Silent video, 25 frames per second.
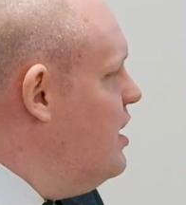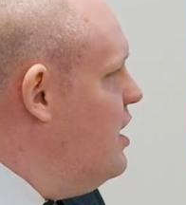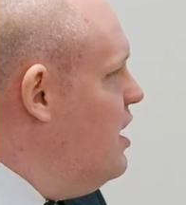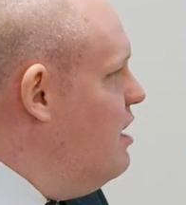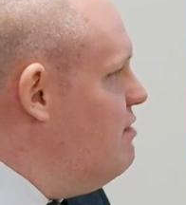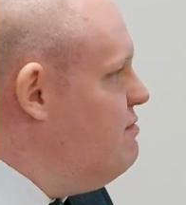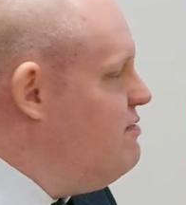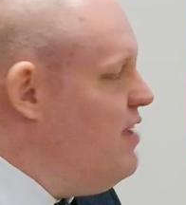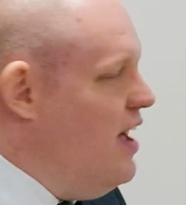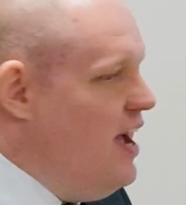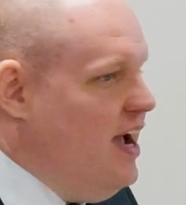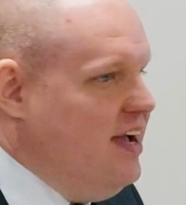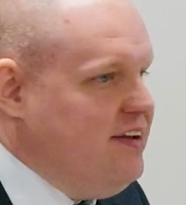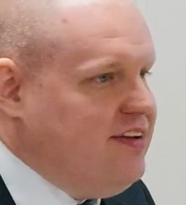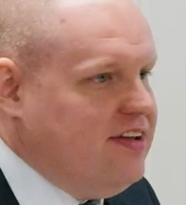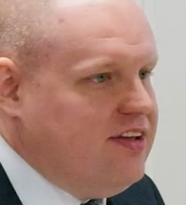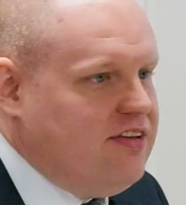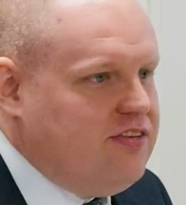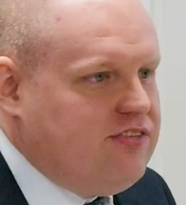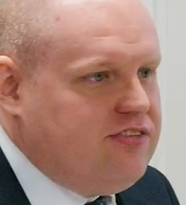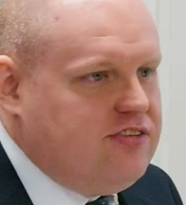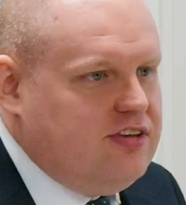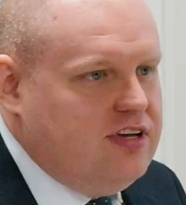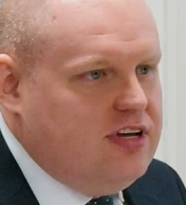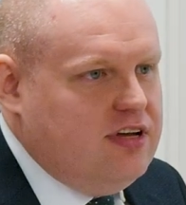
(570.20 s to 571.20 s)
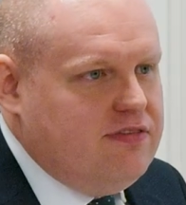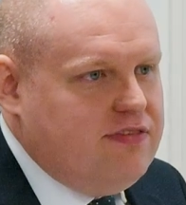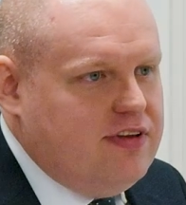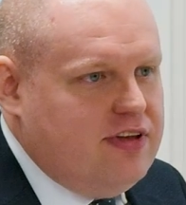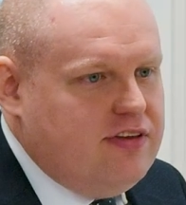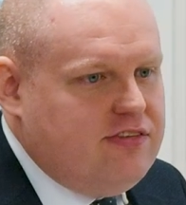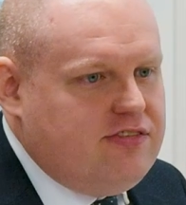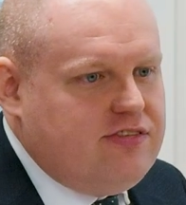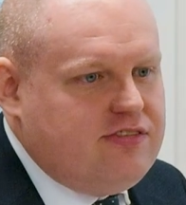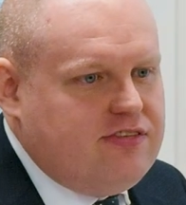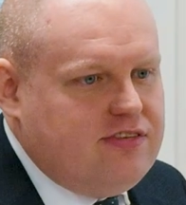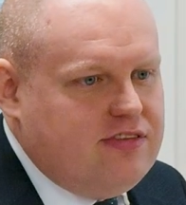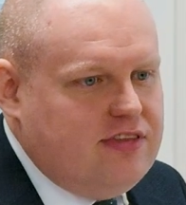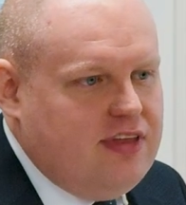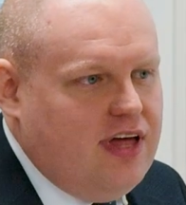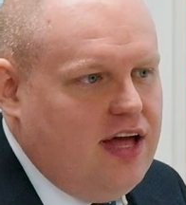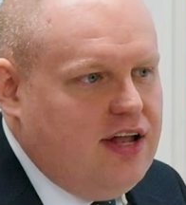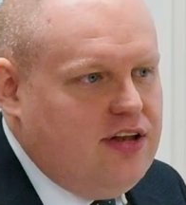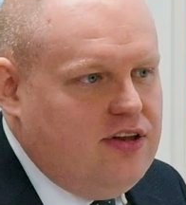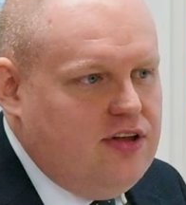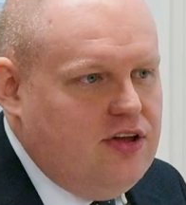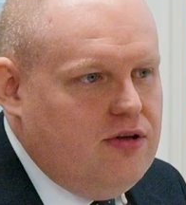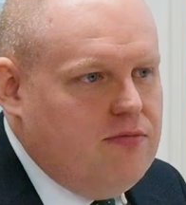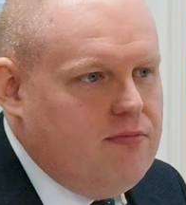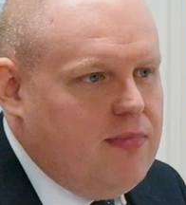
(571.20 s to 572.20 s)
evading service,
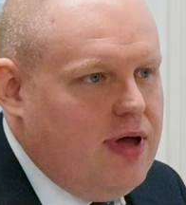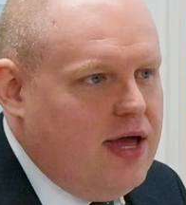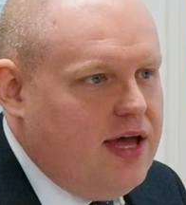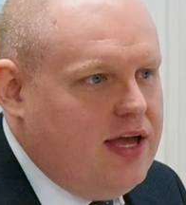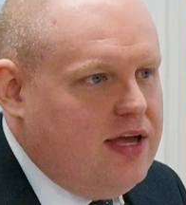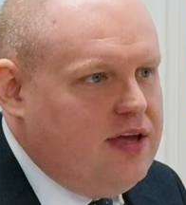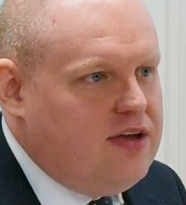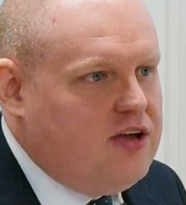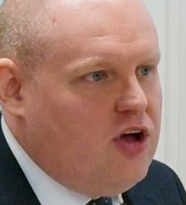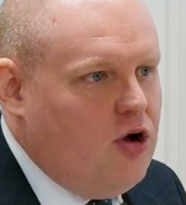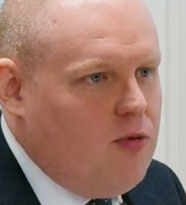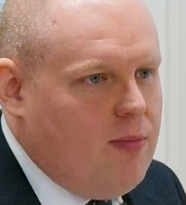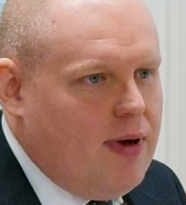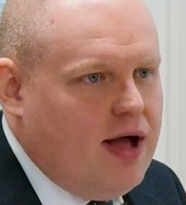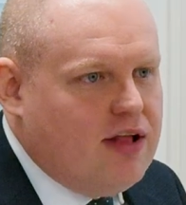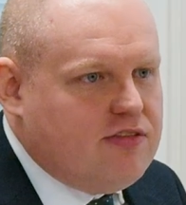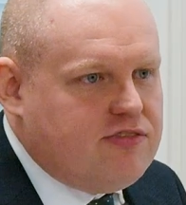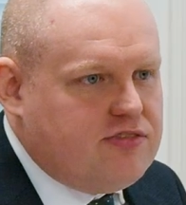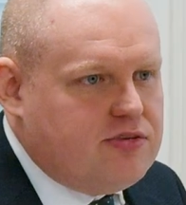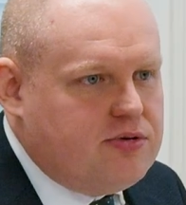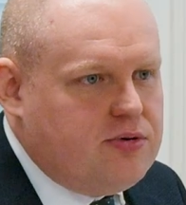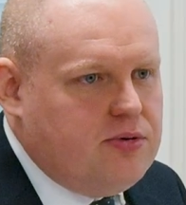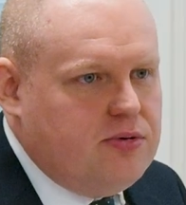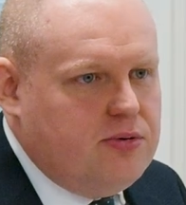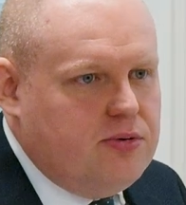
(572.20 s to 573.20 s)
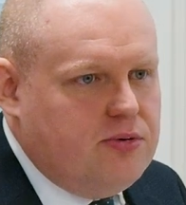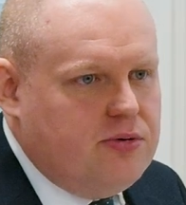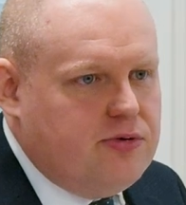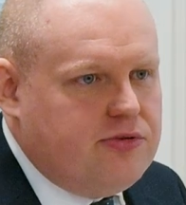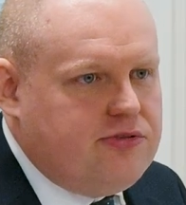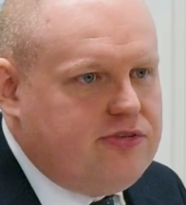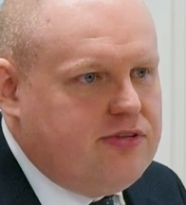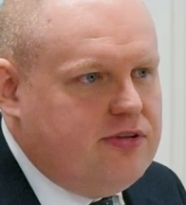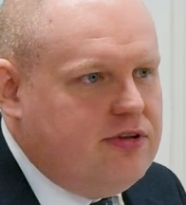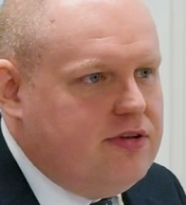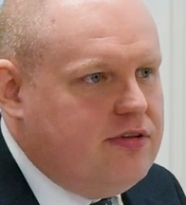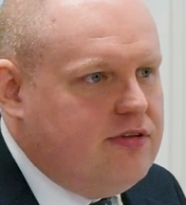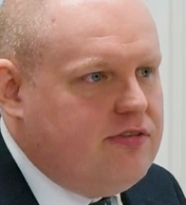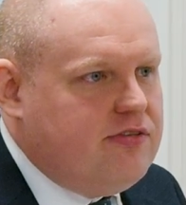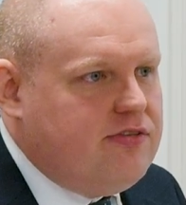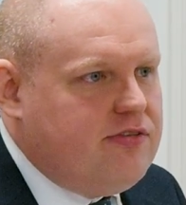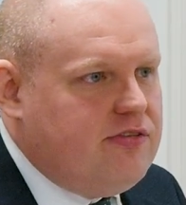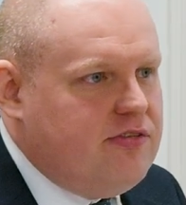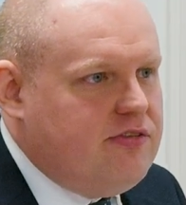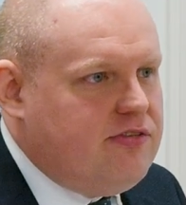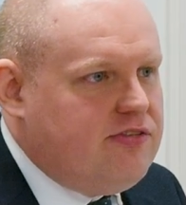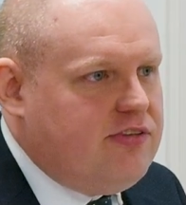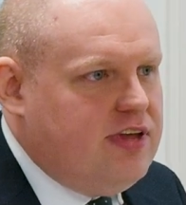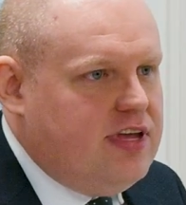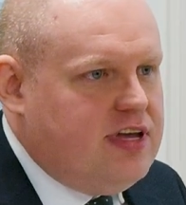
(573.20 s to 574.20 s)
then you may go back to court and
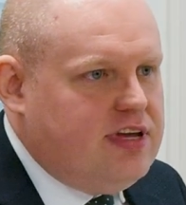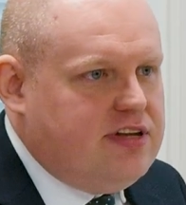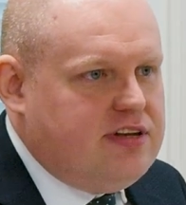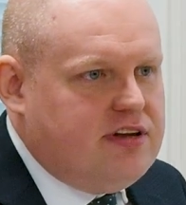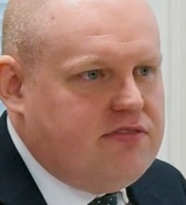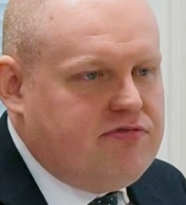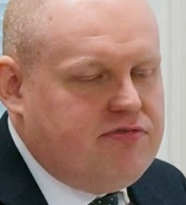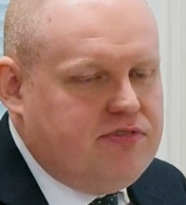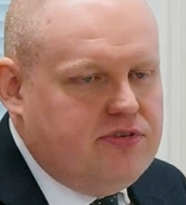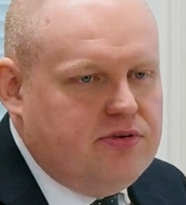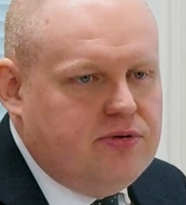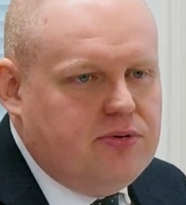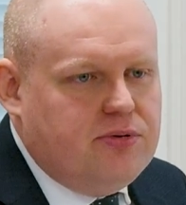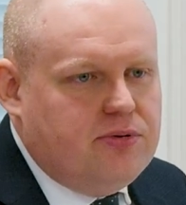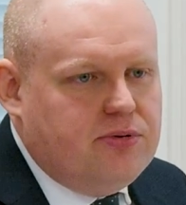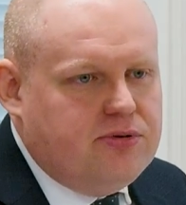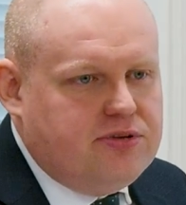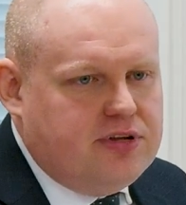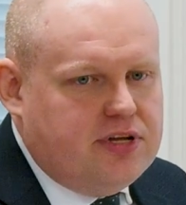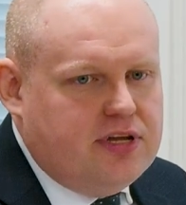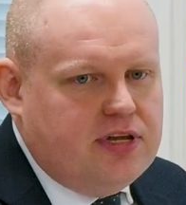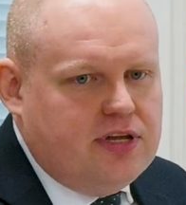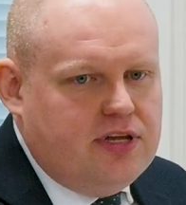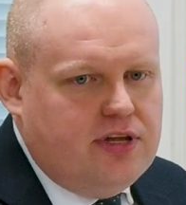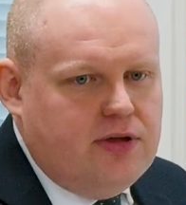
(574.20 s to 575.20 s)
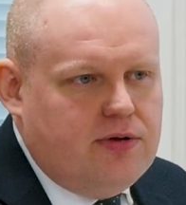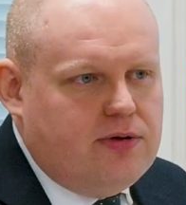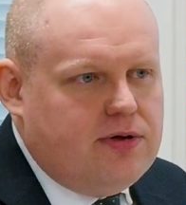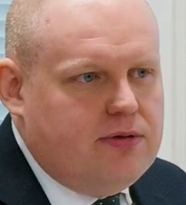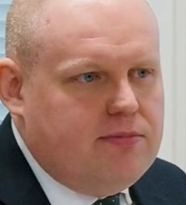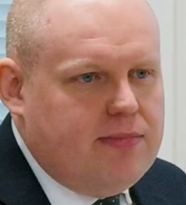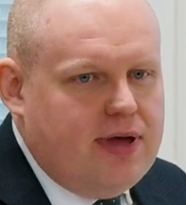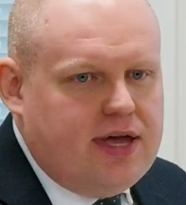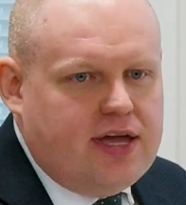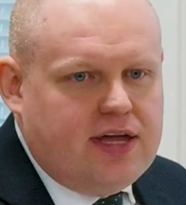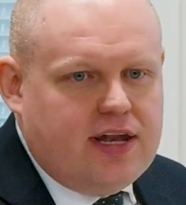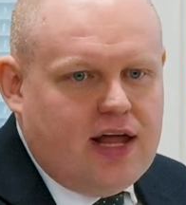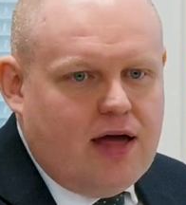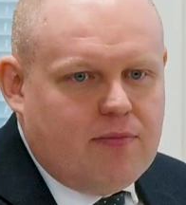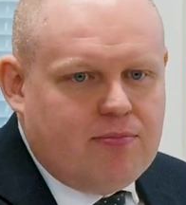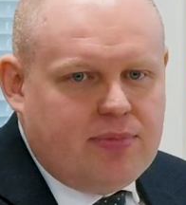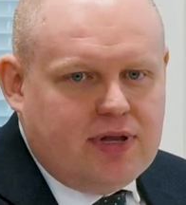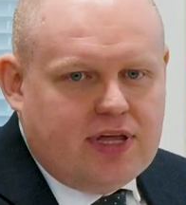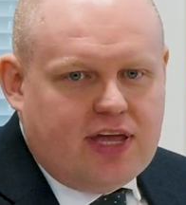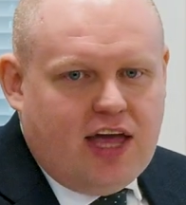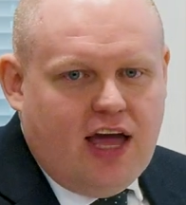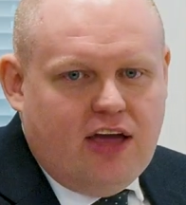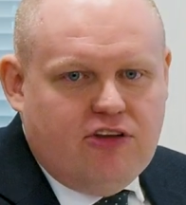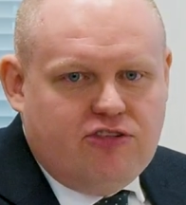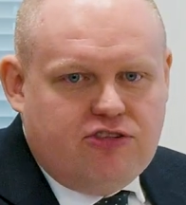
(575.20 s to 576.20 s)
seek a different order. You can make an
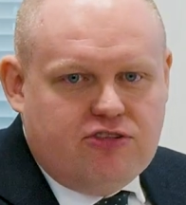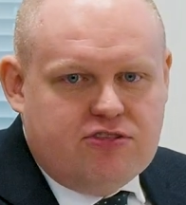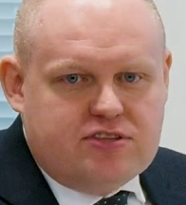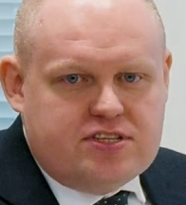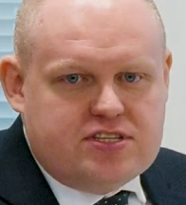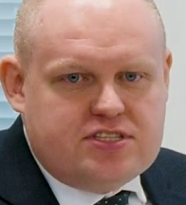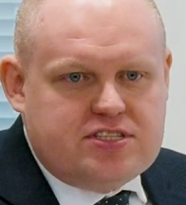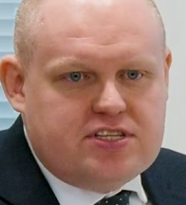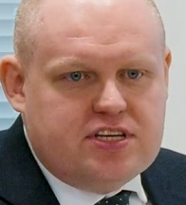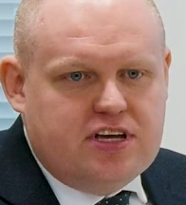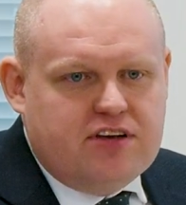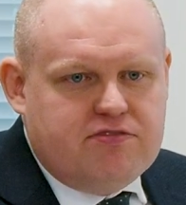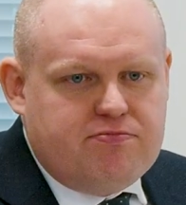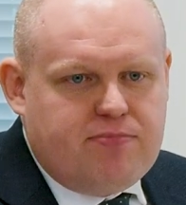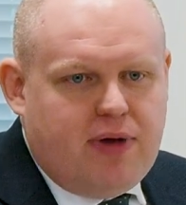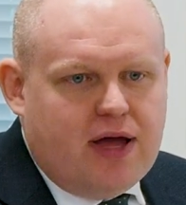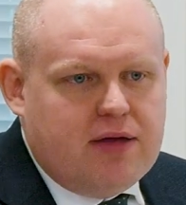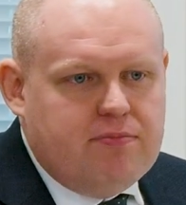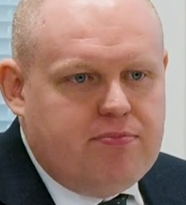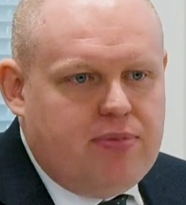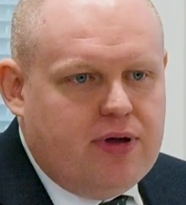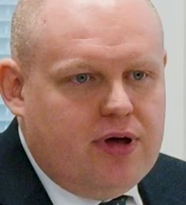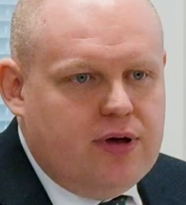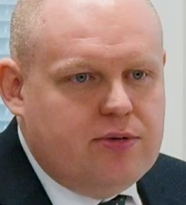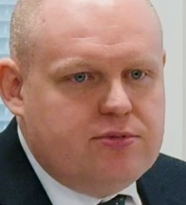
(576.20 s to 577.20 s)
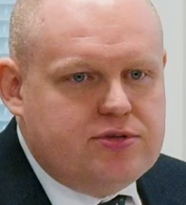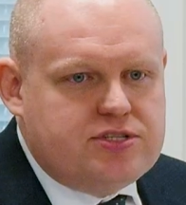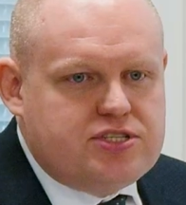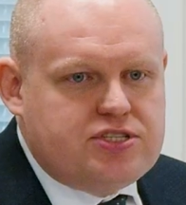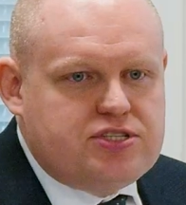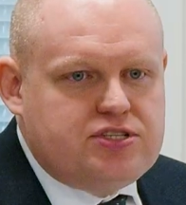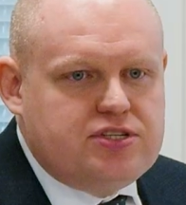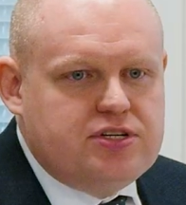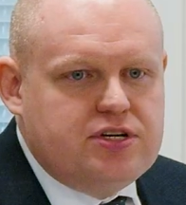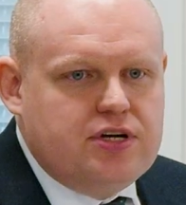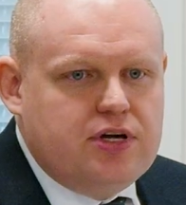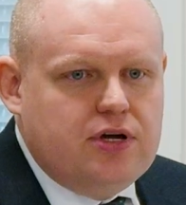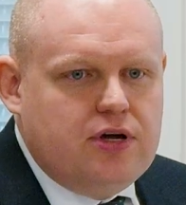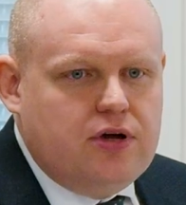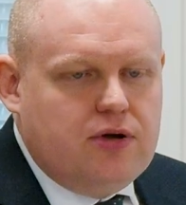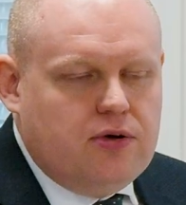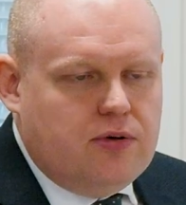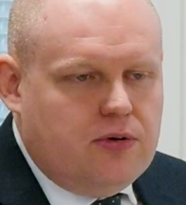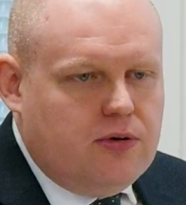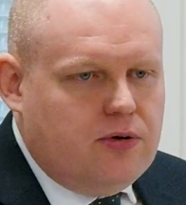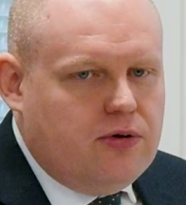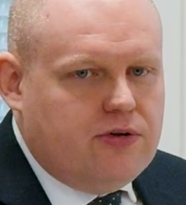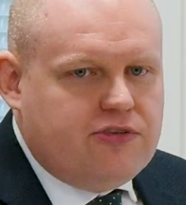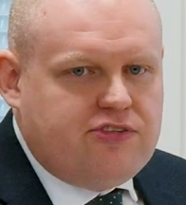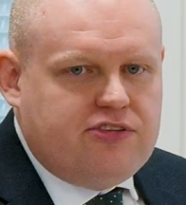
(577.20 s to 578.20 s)
application to serve by post
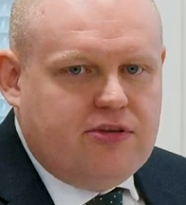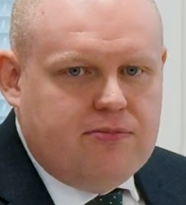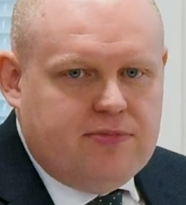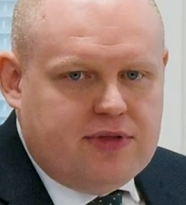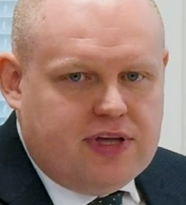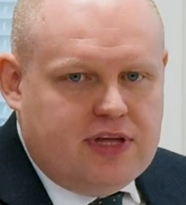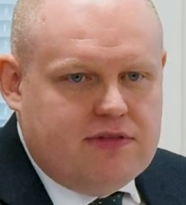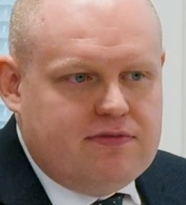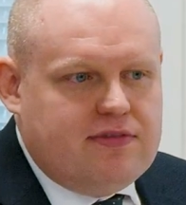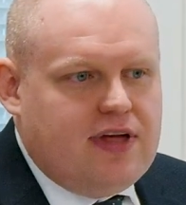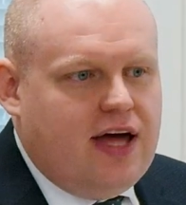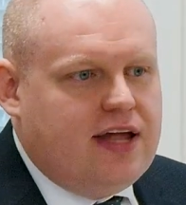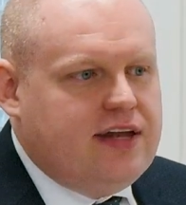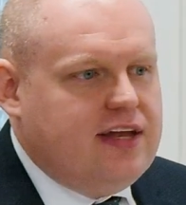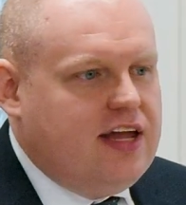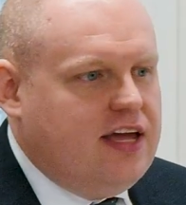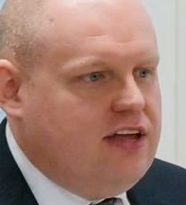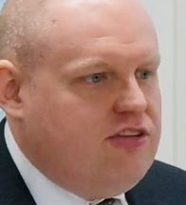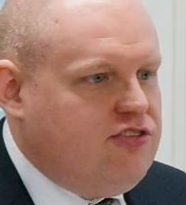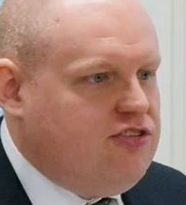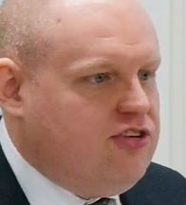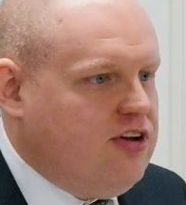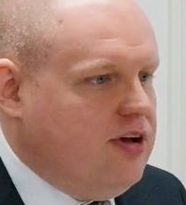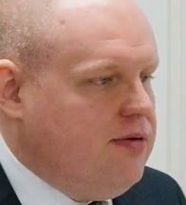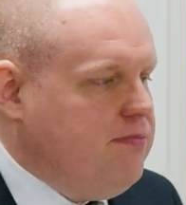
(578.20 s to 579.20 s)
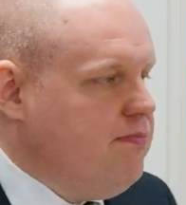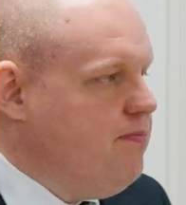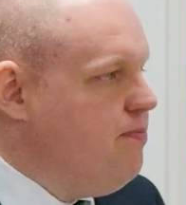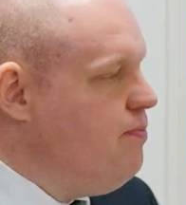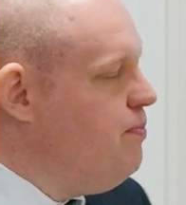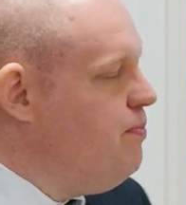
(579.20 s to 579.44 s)
or something of that nature.